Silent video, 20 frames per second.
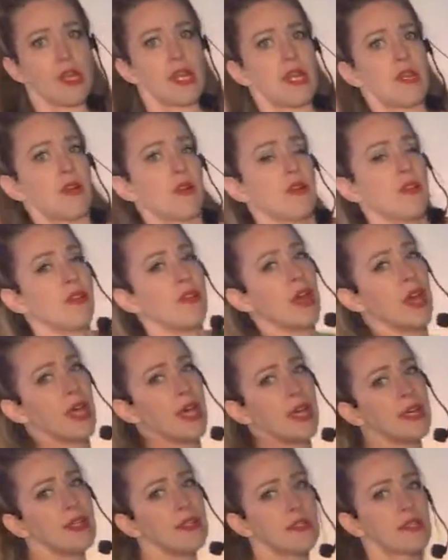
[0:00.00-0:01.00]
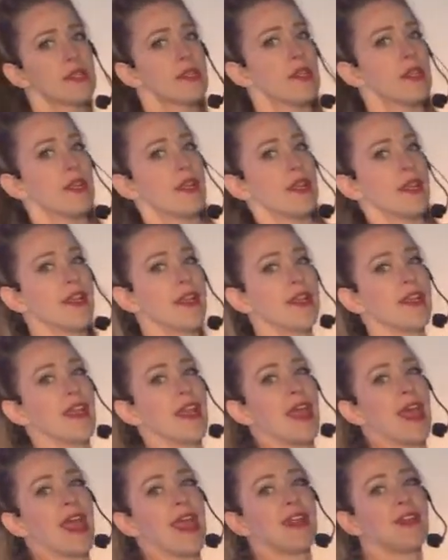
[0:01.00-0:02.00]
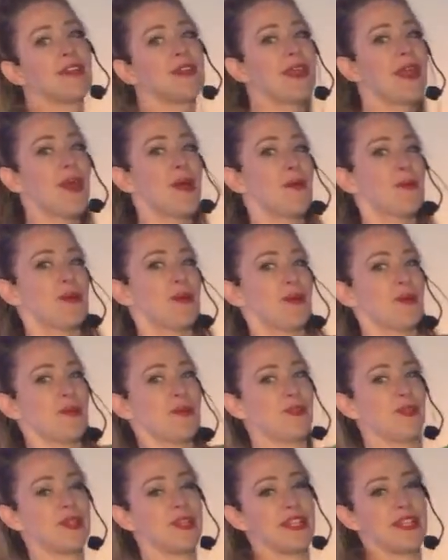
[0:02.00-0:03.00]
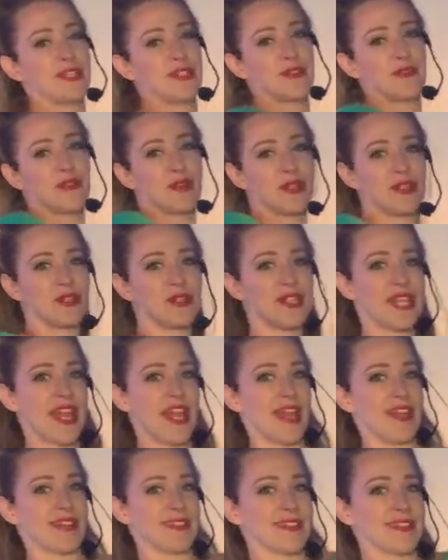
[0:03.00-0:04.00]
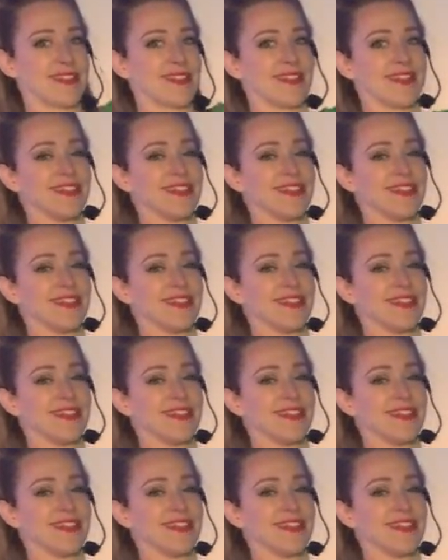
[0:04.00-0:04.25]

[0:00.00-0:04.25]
our inner thighs. And look how beautiful it is for your dance.